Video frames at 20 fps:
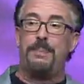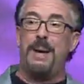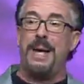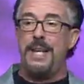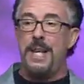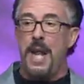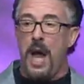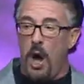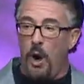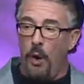
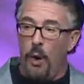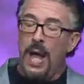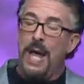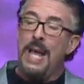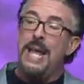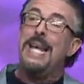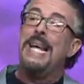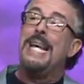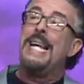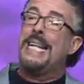But no,
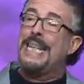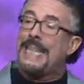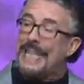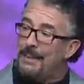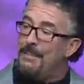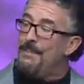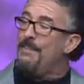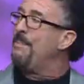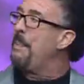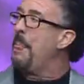
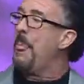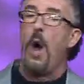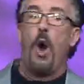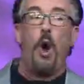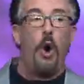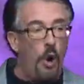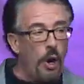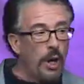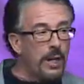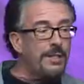
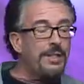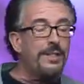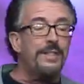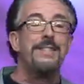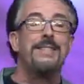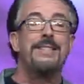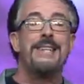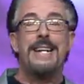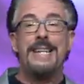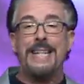
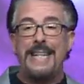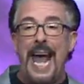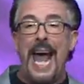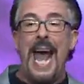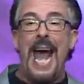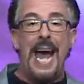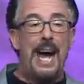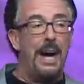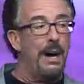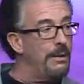horses and
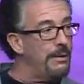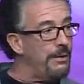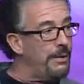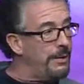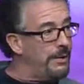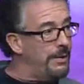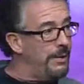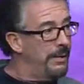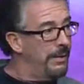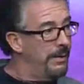
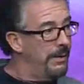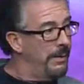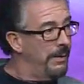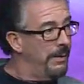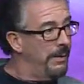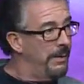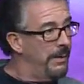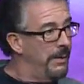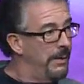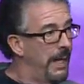cows
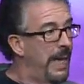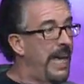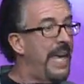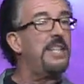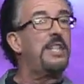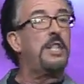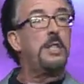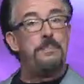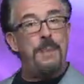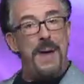
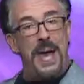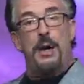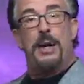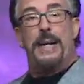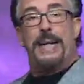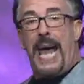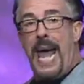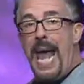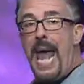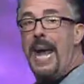
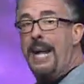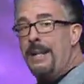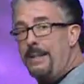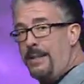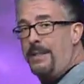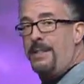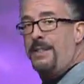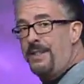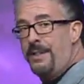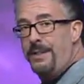expel
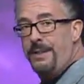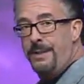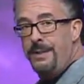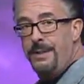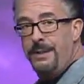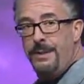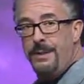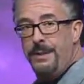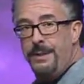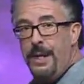gas.
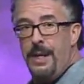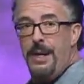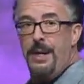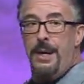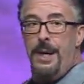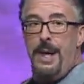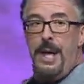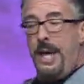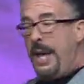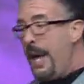
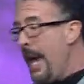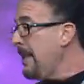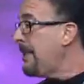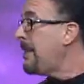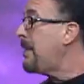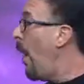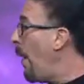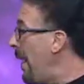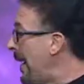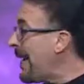
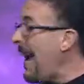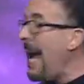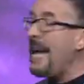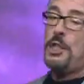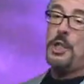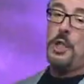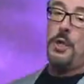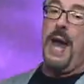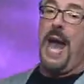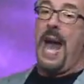And so, in
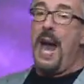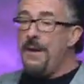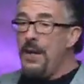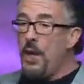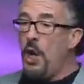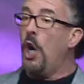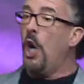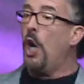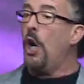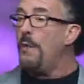case you
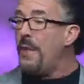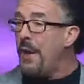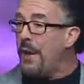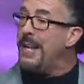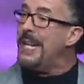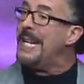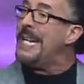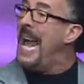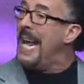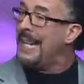haven't heard,
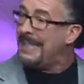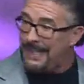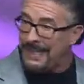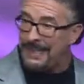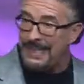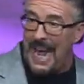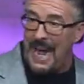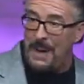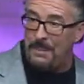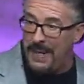their next
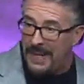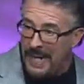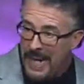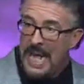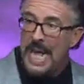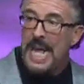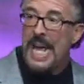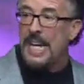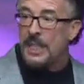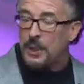
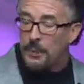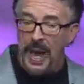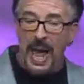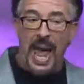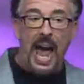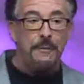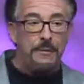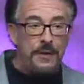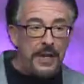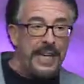statement is
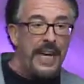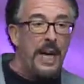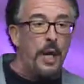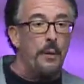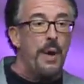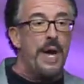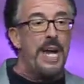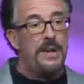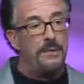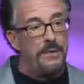we have to
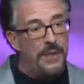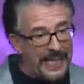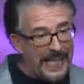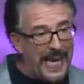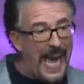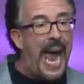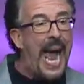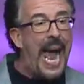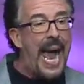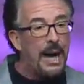get rid of the
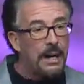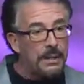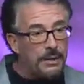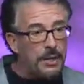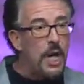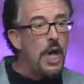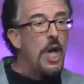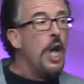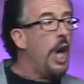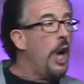
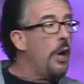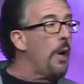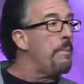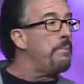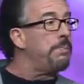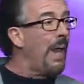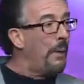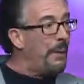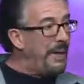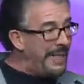cows who
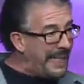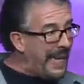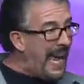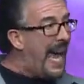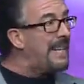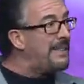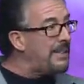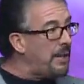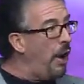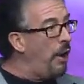are blowing
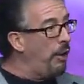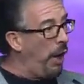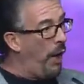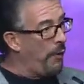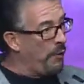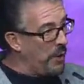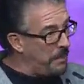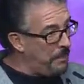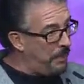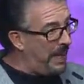gas all
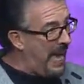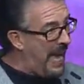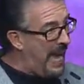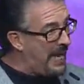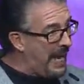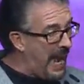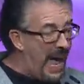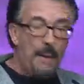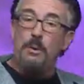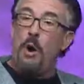over the
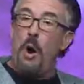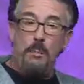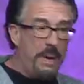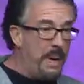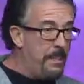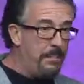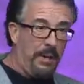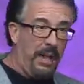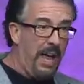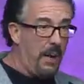planet. I'm going
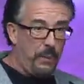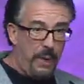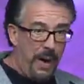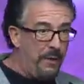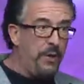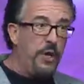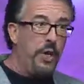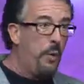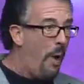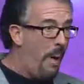to be blunt
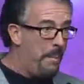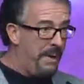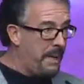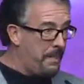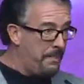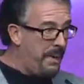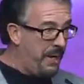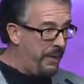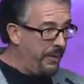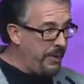whether you want
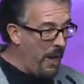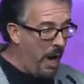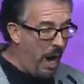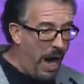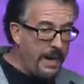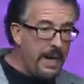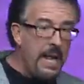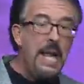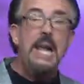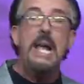me to be or
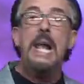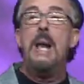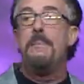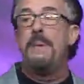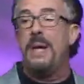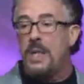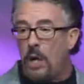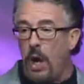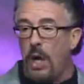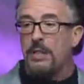not,
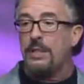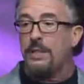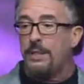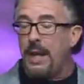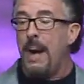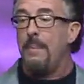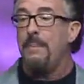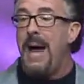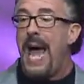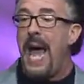because
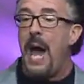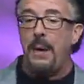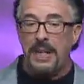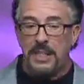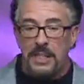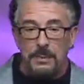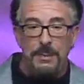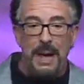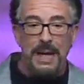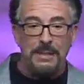
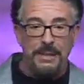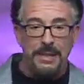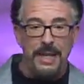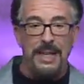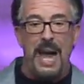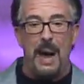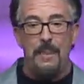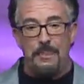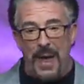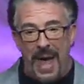somehow it's
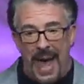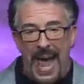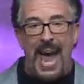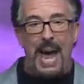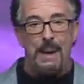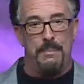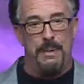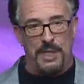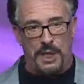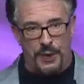messing up the
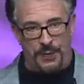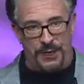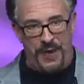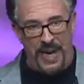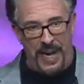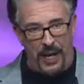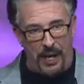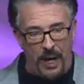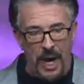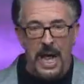
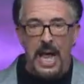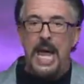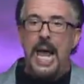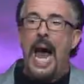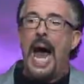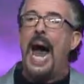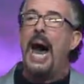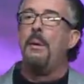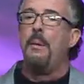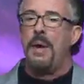atmosphere.
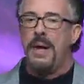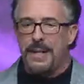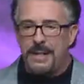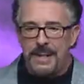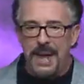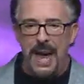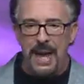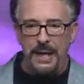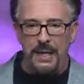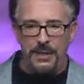I
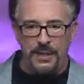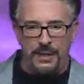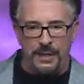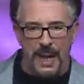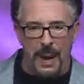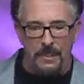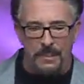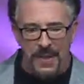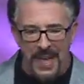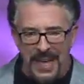want to tell you
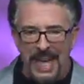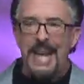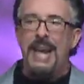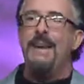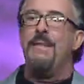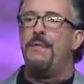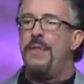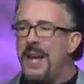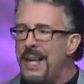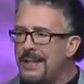something.
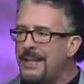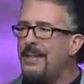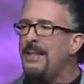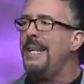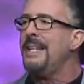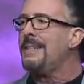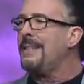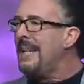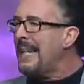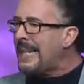
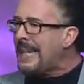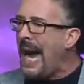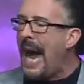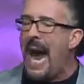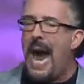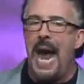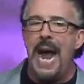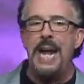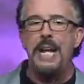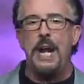This is the
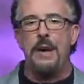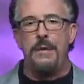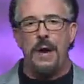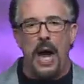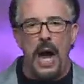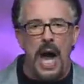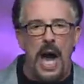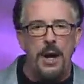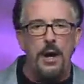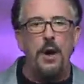kind
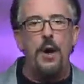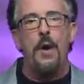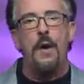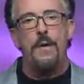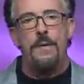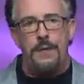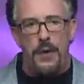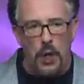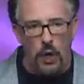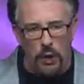of
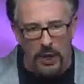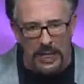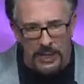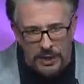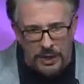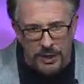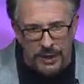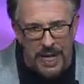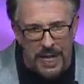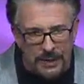utter
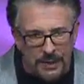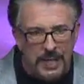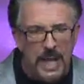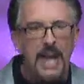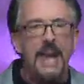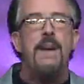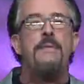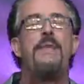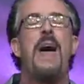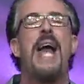foolishness
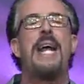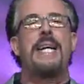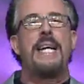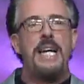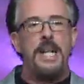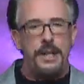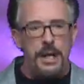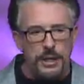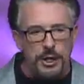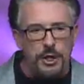that
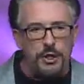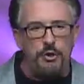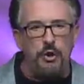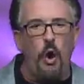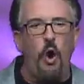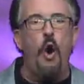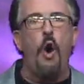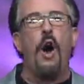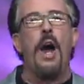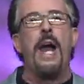can
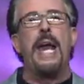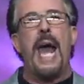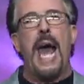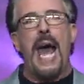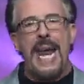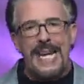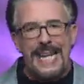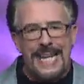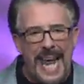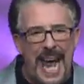destroy
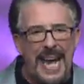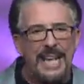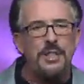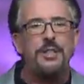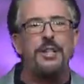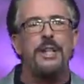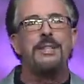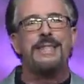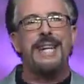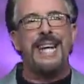a
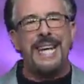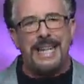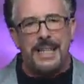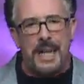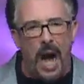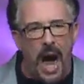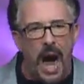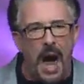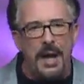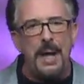nation's
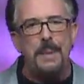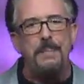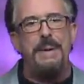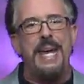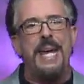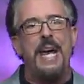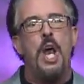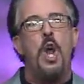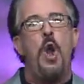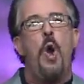
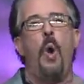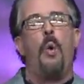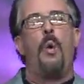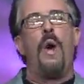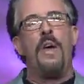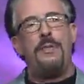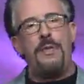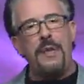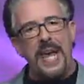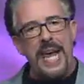economy
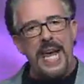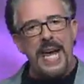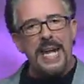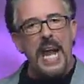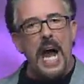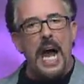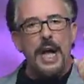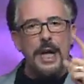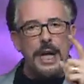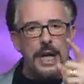
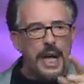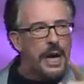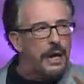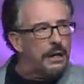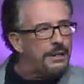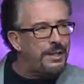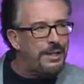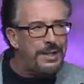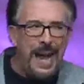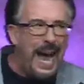within a
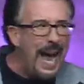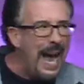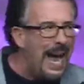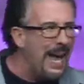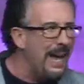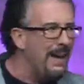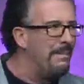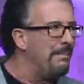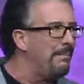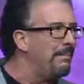year's
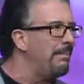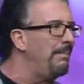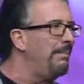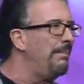time.